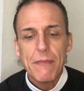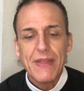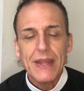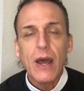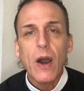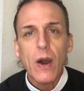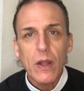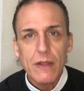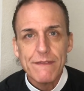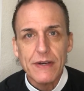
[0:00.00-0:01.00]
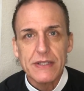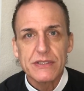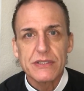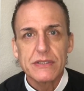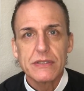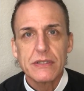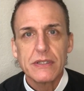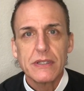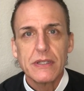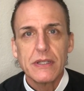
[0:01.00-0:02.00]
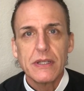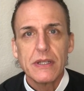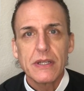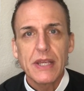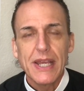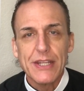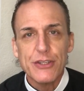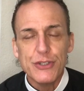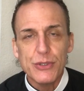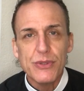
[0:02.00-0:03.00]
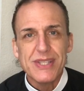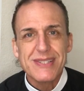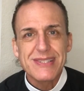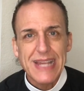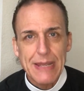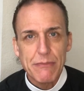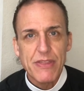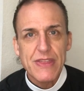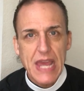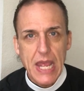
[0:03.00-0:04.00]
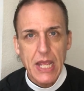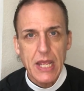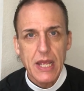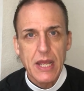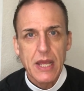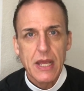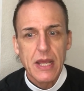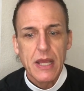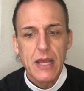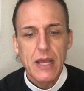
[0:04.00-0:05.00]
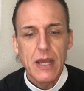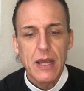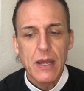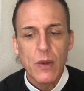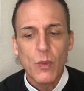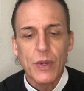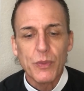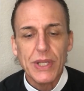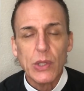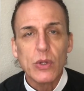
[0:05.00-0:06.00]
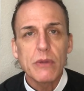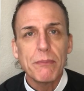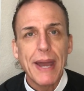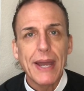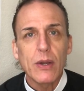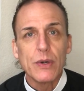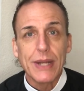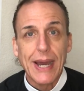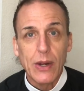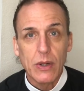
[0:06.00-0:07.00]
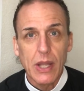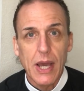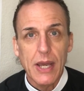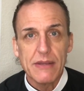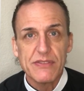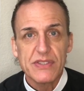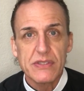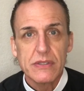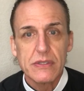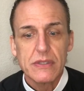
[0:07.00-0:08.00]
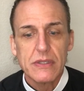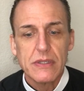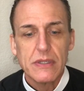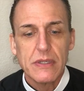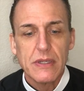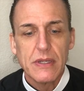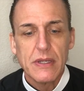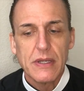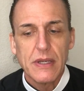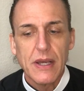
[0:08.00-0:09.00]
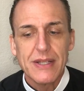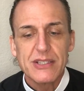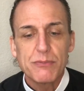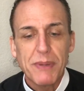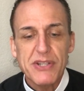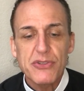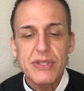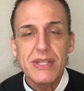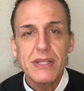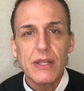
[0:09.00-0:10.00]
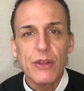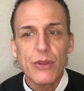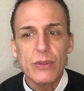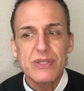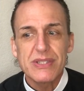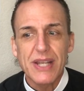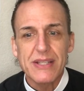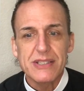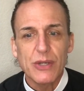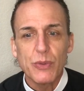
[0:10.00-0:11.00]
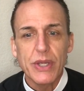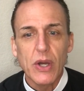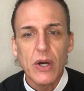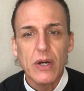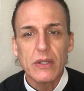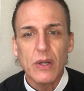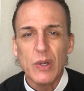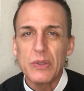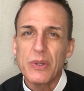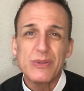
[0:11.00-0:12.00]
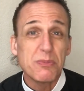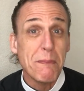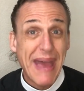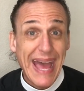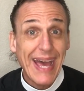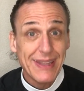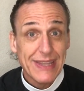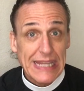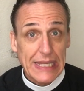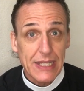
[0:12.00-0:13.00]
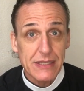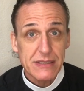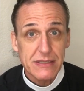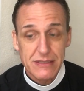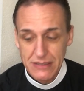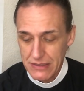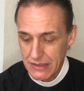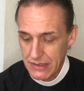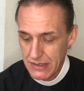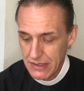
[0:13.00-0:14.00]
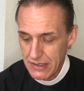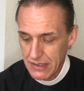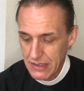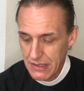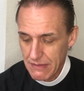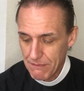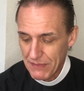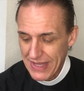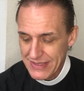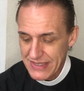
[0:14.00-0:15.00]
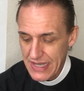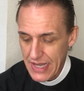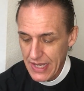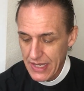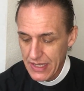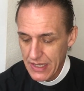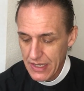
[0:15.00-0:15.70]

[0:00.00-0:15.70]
that all of us can do the same thing when we look back on our lives, especially those things that we call, oh, those bad things, and say,